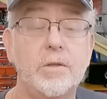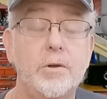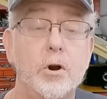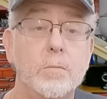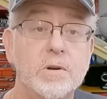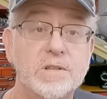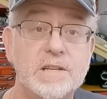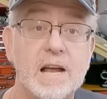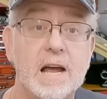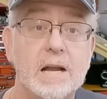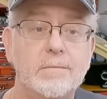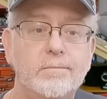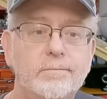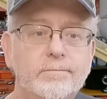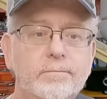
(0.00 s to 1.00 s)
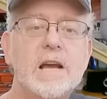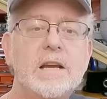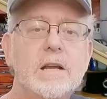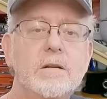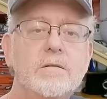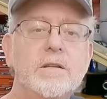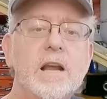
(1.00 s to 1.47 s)
thermostat.
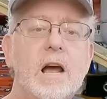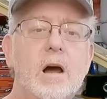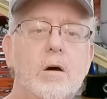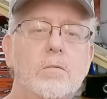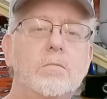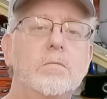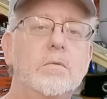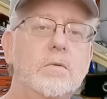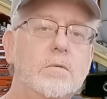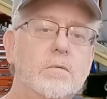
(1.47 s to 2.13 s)
Second, now,